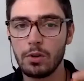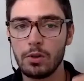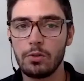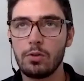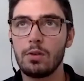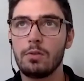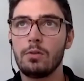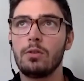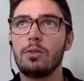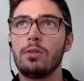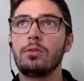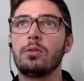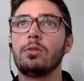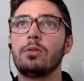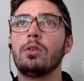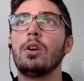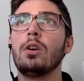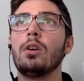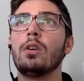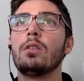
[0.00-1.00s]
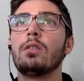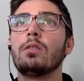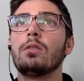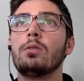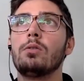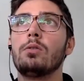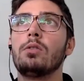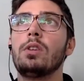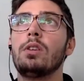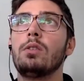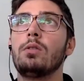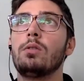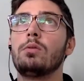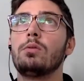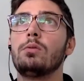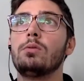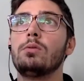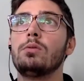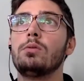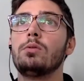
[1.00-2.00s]
have also, you need
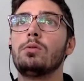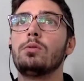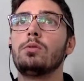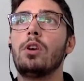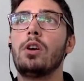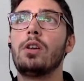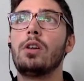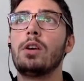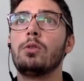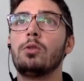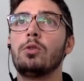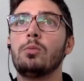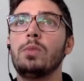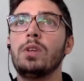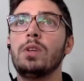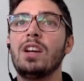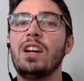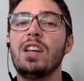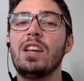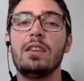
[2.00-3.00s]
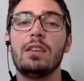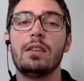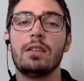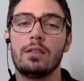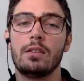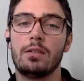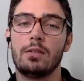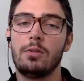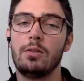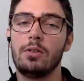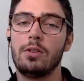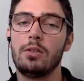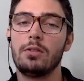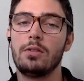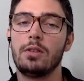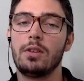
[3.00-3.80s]
to learn how to be lean, you know? Like